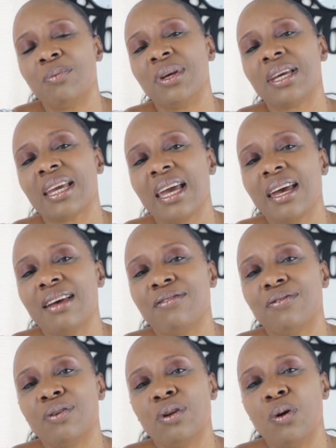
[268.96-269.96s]
Be
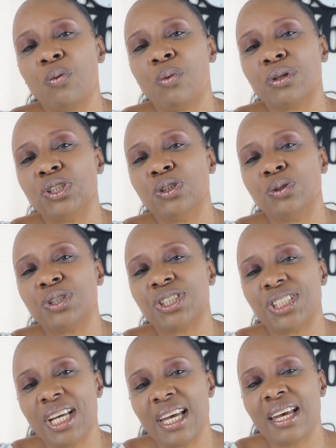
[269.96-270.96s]
careful what you
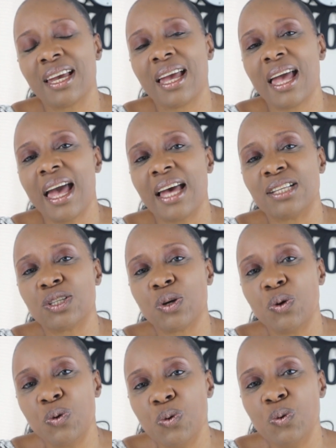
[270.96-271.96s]
share and
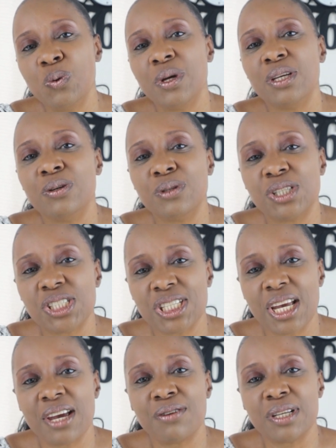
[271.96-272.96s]
who you
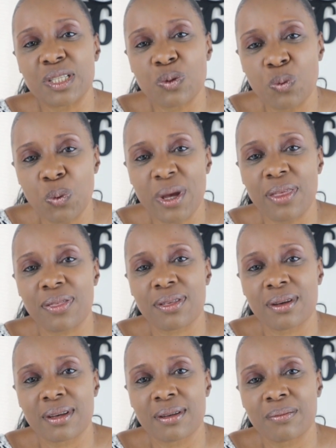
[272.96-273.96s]
share it with.
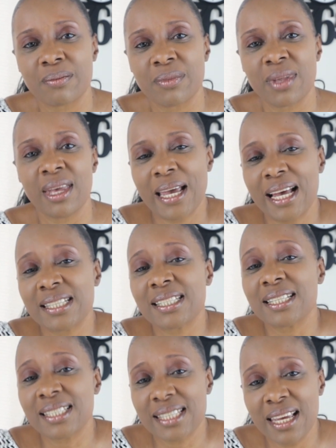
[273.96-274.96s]
As
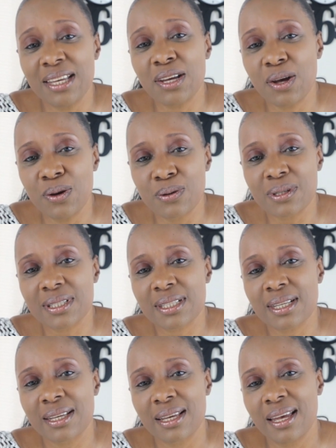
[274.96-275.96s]
the saying goes,
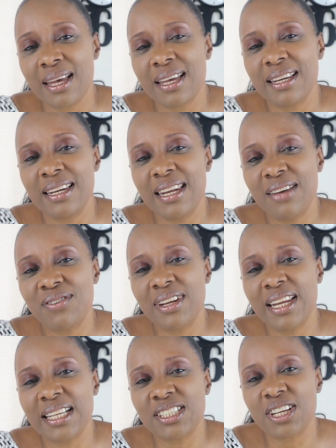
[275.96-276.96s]
never
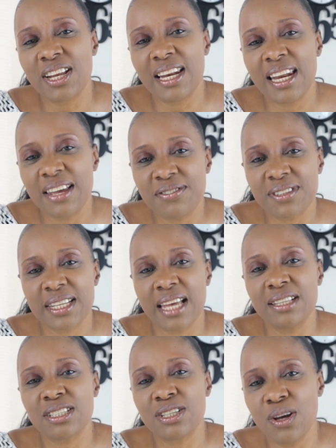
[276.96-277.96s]
let your left
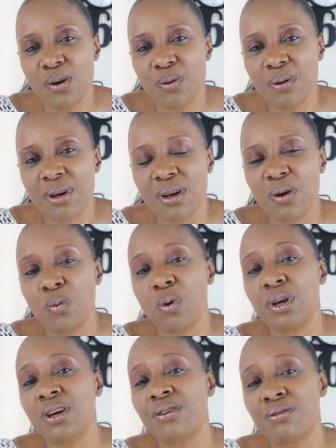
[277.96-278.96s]
hand know
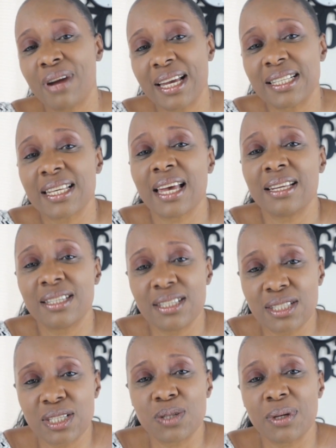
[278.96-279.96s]
what your right hand
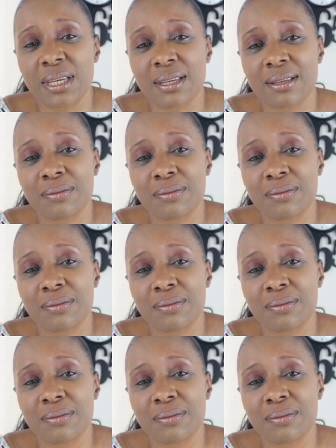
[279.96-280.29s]
is doing.